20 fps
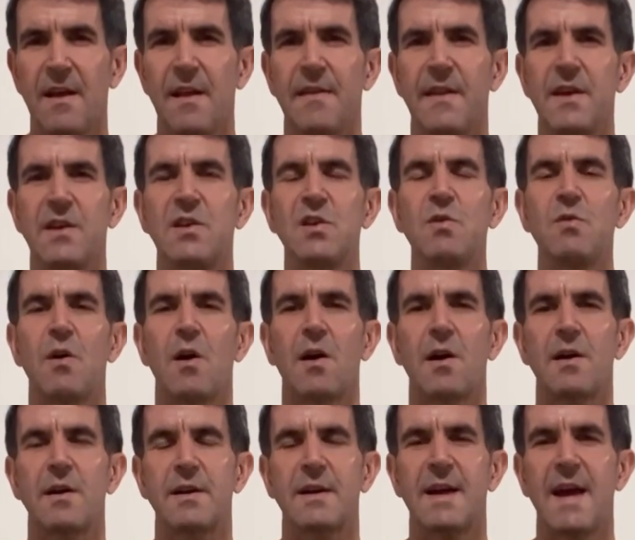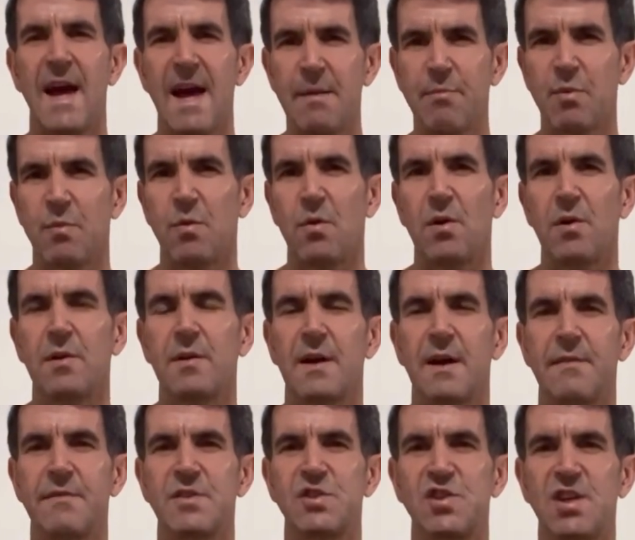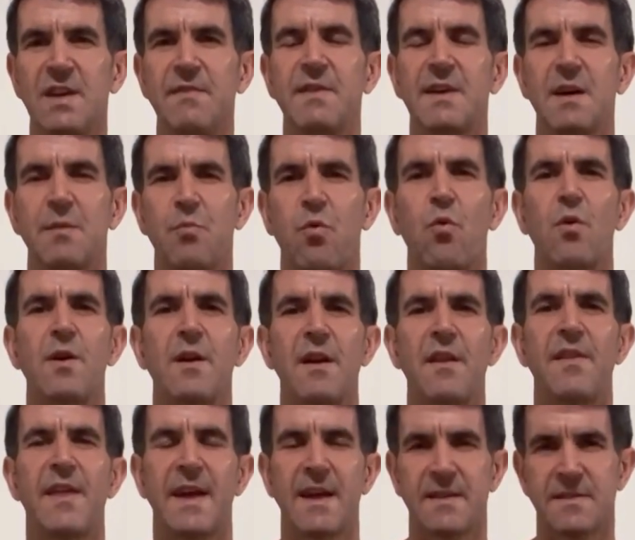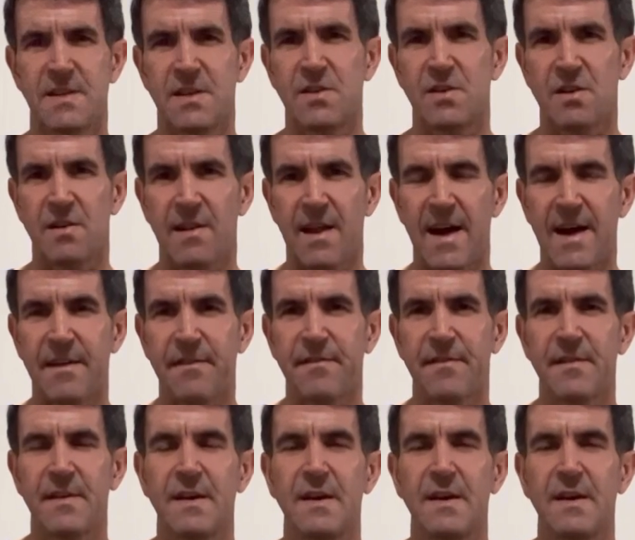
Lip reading: that you are capable of achieving important things in your life.